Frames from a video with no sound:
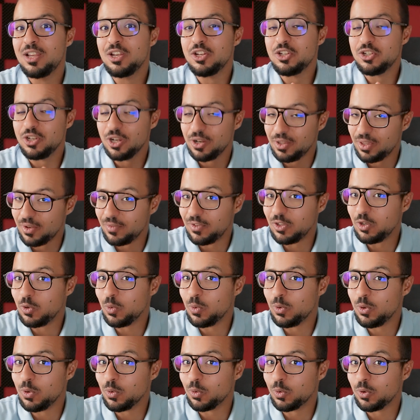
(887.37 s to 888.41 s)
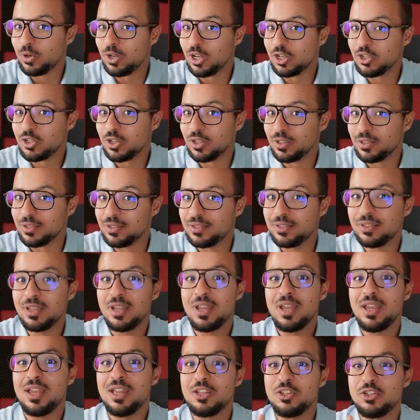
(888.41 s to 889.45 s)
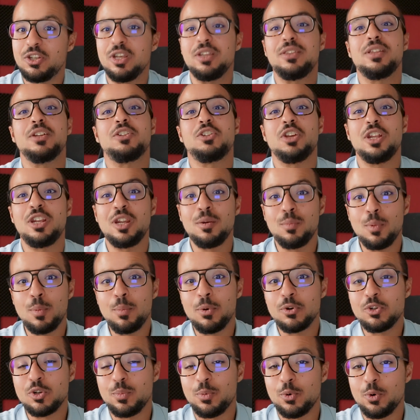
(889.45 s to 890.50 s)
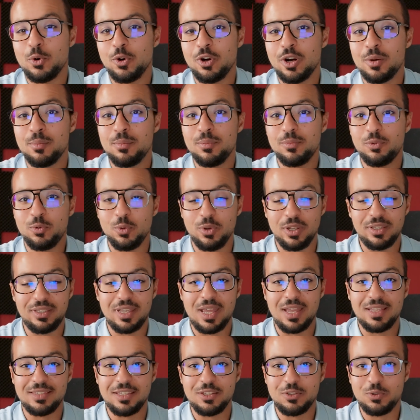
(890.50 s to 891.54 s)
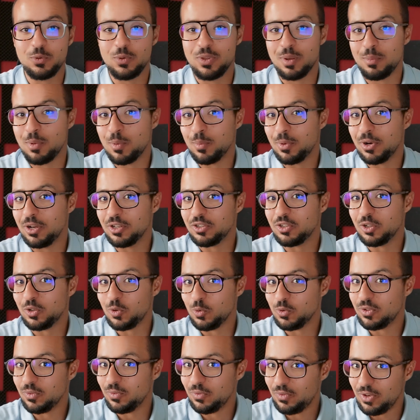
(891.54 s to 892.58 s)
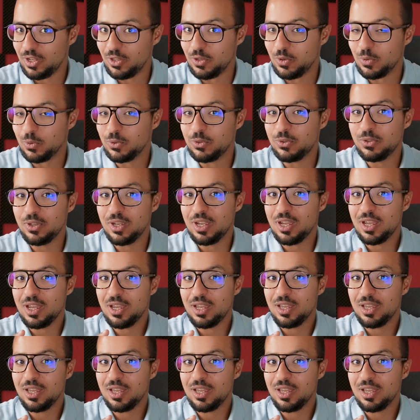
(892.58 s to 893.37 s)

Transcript: share the video with your connections, check the channel membership program to get access to the member exclusive videos,